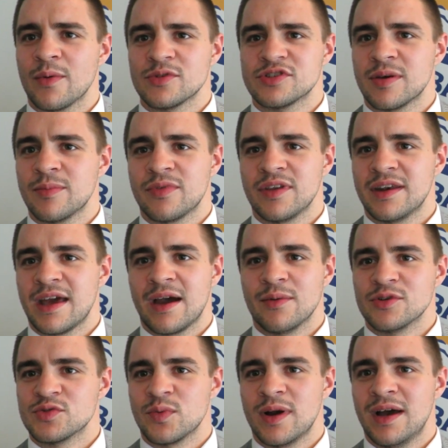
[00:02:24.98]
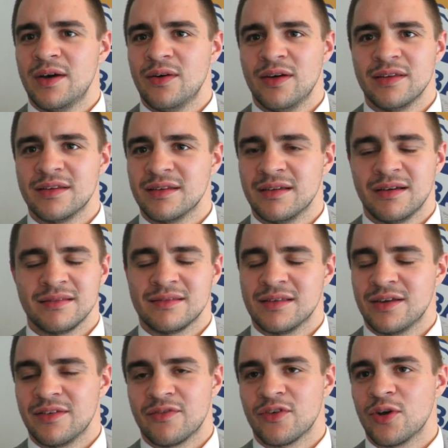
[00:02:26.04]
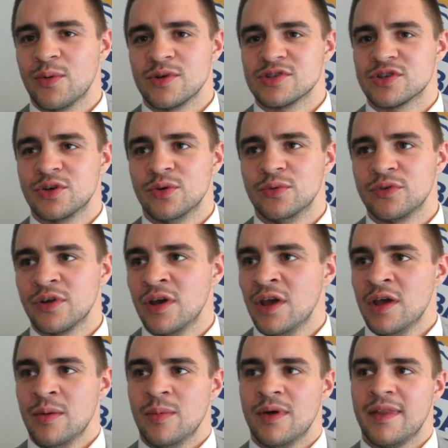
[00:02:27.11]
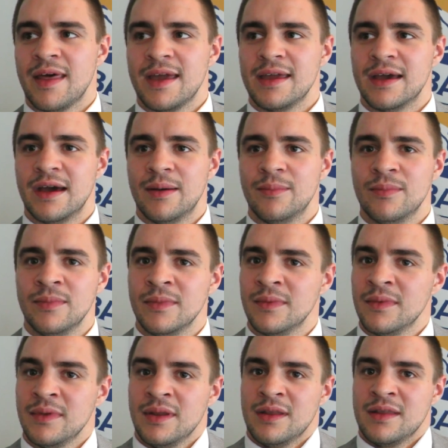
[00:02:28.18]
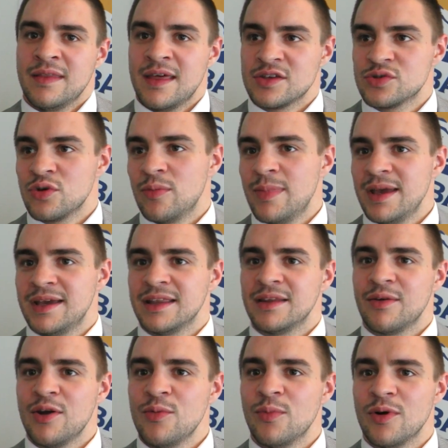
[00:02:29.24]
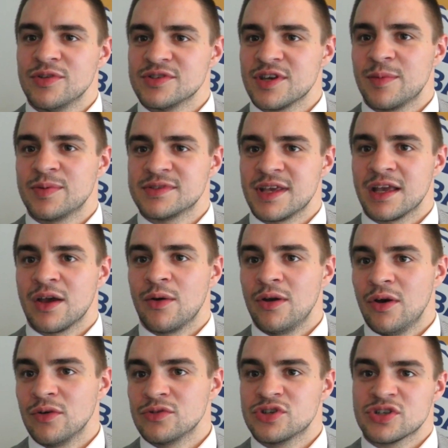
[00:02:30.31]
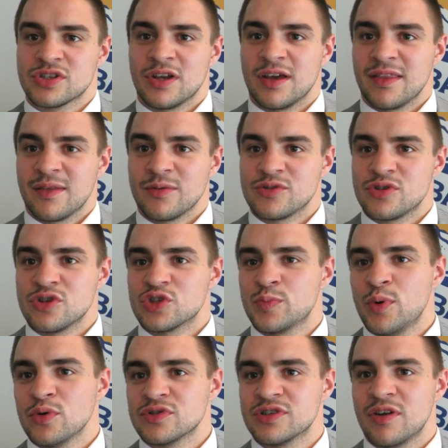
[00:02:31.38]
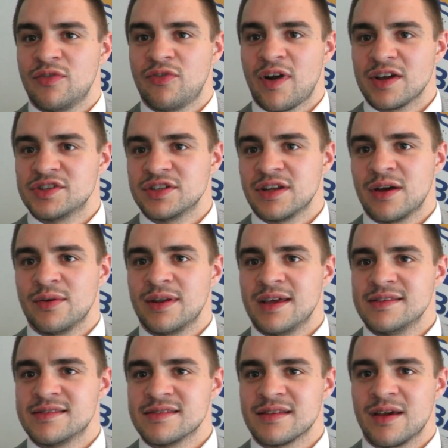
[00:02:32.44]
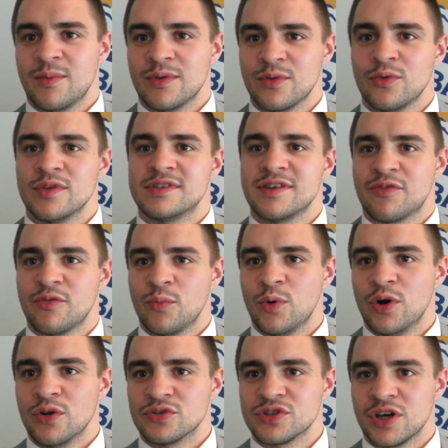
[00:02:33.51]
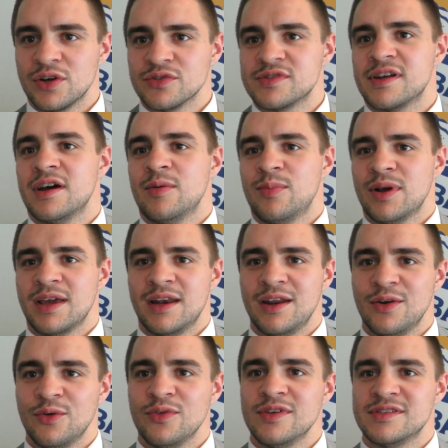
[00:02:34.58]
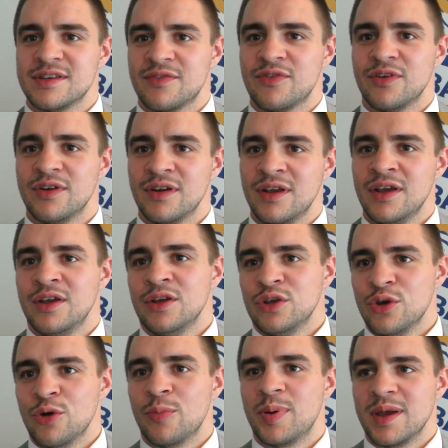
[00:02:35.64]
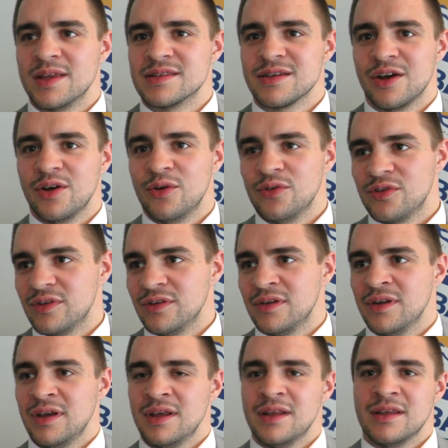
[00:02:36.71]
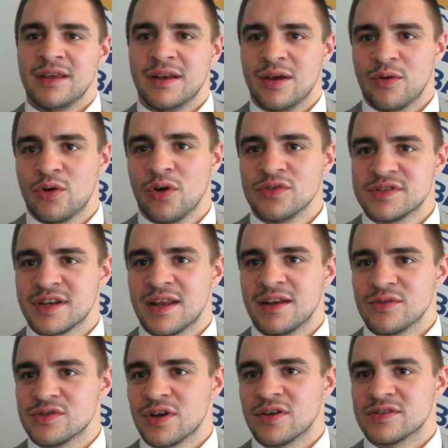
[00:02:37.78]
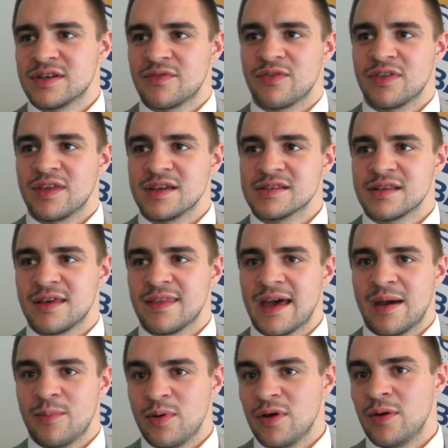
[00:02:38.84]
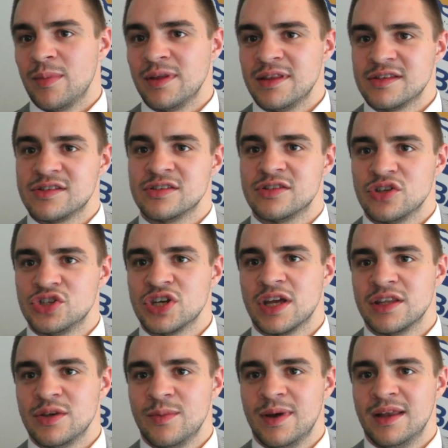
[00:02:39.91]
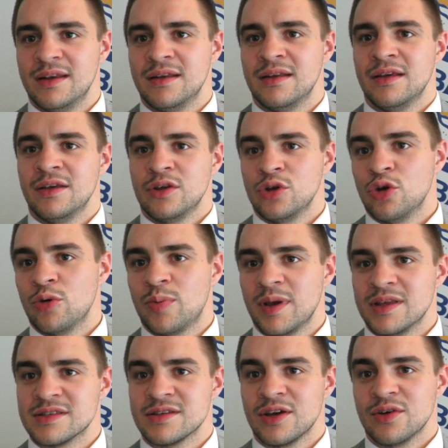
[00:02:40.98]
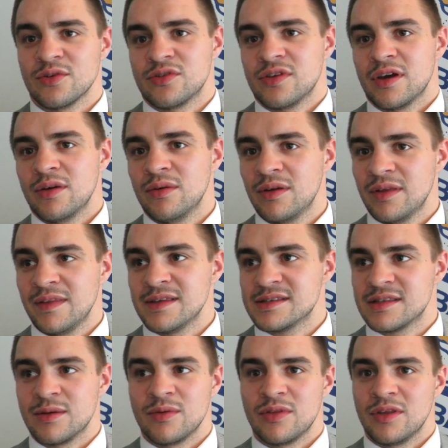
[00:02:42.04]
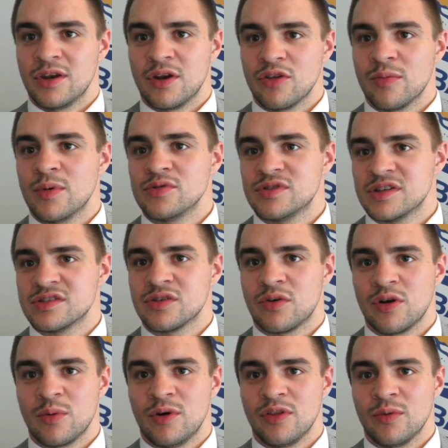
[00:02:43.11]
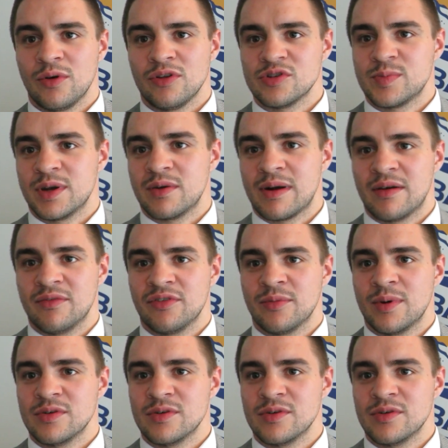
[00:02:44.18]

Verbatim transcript: out with something now as well. I don't even know what it's called, but they're sort of making their own ones up as they go along. Just like the sport's so fractured nowadays, isn't it? With all these different world titles, they're now bringing in all these different European titles and you know continental titles, different things like that. But I mean, this is the genuine European title. So, and it's the you know the most historic one, the one that's been around for